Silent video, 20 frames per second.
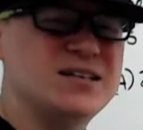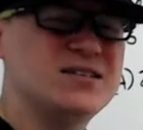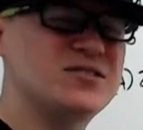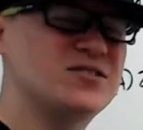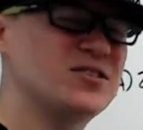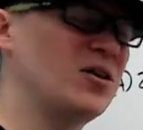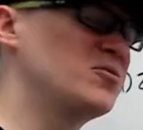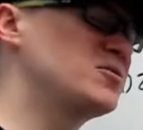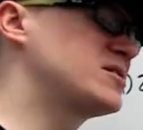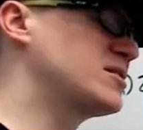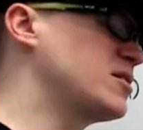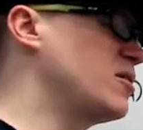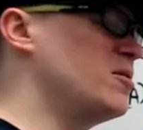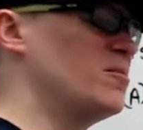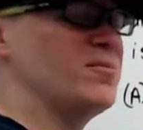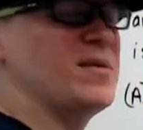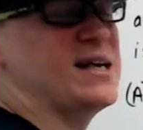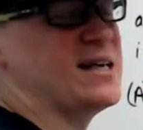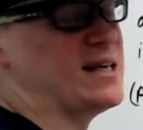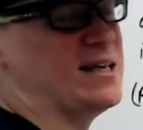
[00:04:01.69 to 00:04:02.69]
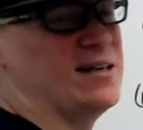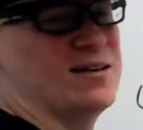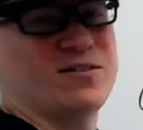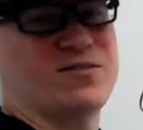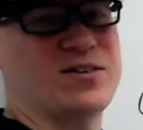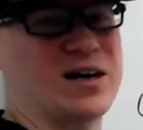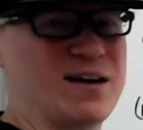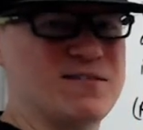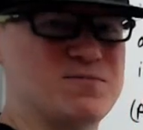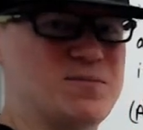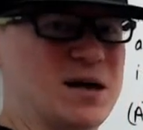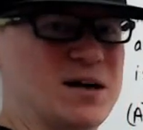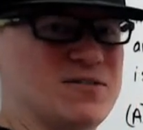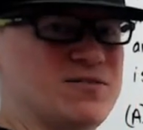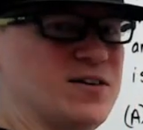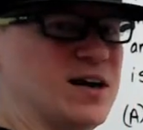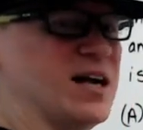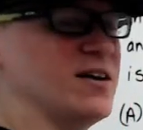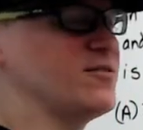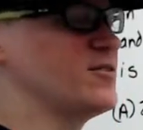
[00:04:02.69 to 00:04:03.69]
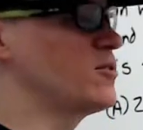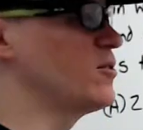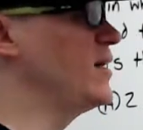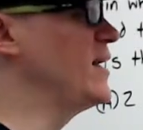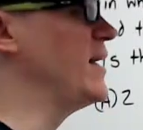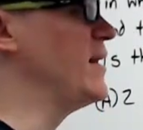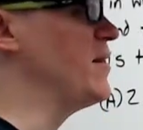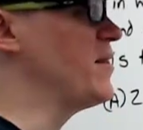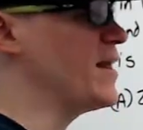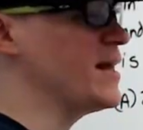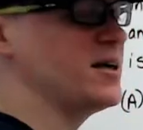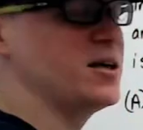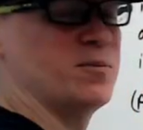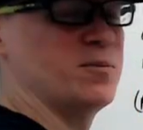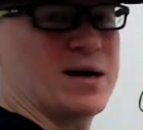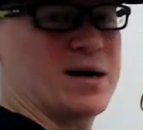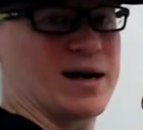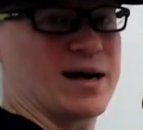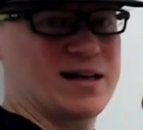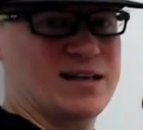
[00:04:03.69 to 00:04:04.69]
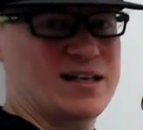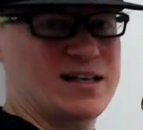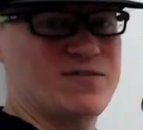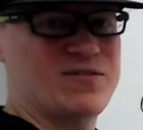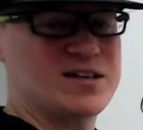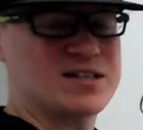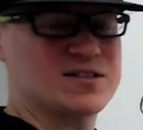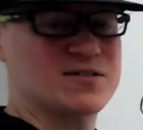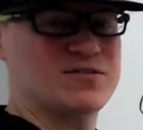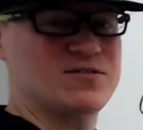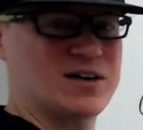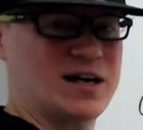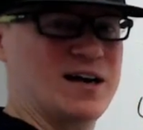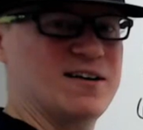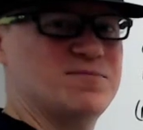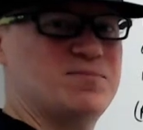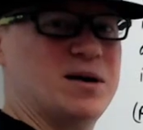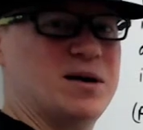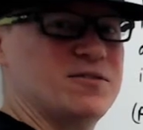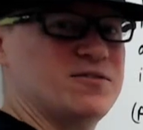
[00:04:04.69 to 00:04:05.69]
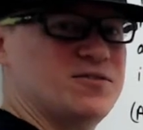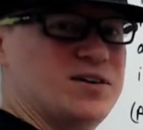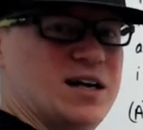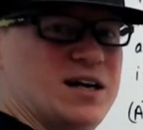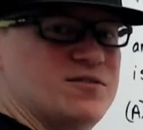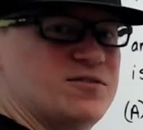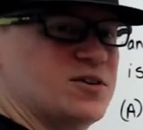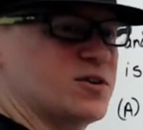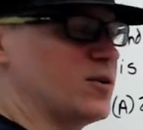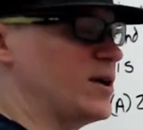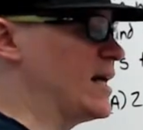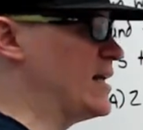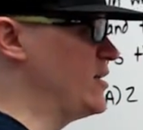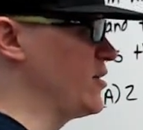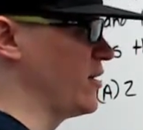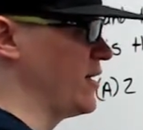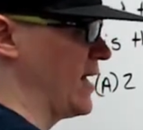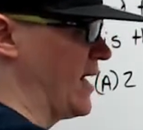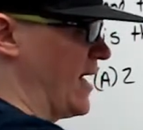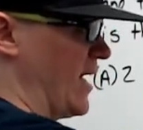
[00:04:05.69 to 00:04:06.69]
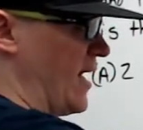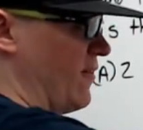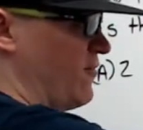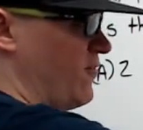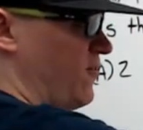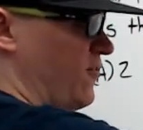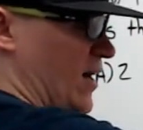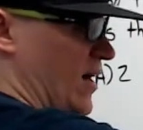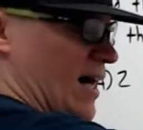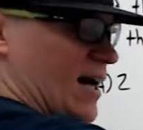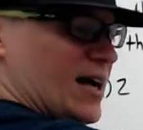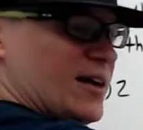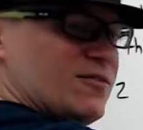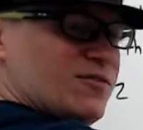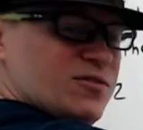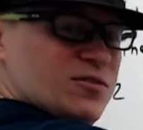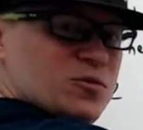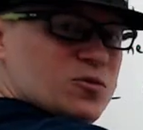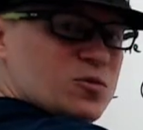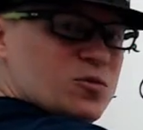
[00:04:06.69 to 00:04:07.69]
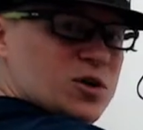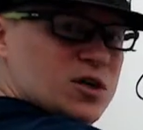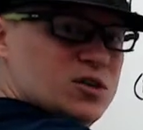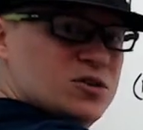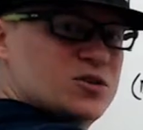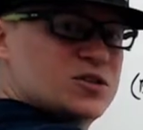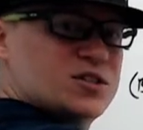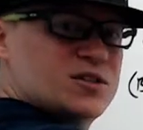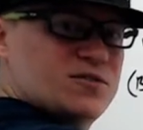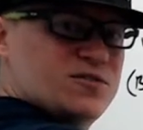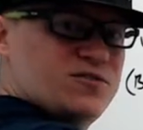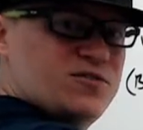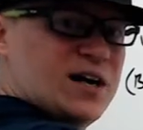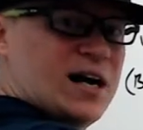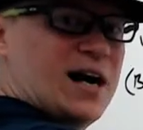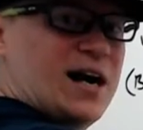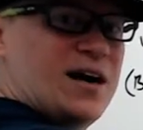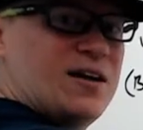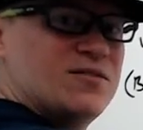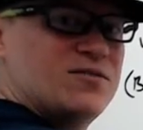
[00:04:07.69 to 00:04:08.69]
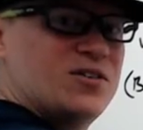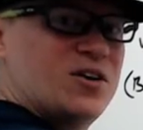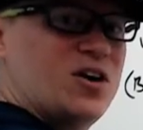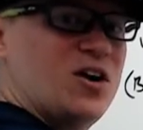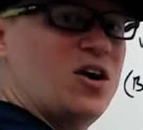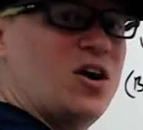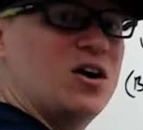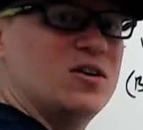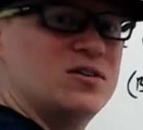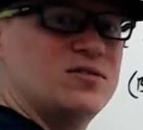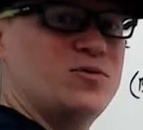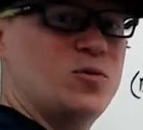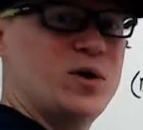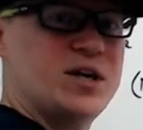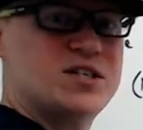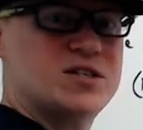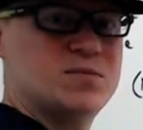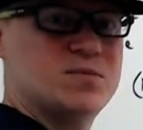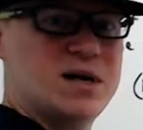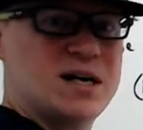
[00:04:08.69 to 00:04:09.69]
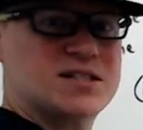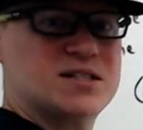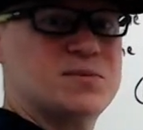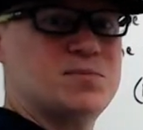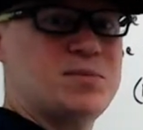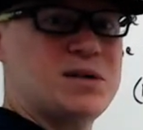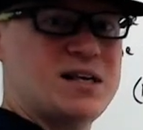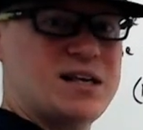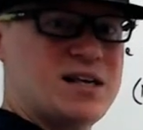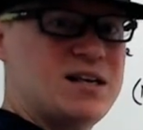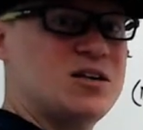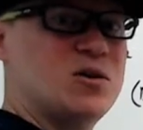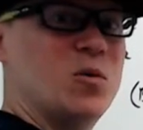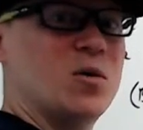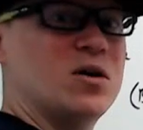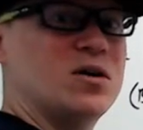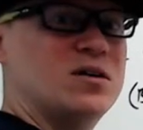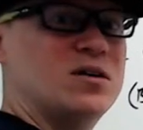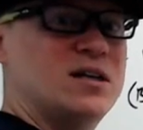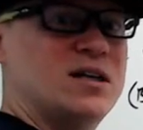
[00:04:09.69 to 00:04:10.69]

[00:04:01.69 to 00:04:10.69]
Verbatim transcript: Don't start making a 5 by 5 grid. Think about it. If it's a 5 by 5 grid, you're going to have 5 rows of 5, all of which must be equal.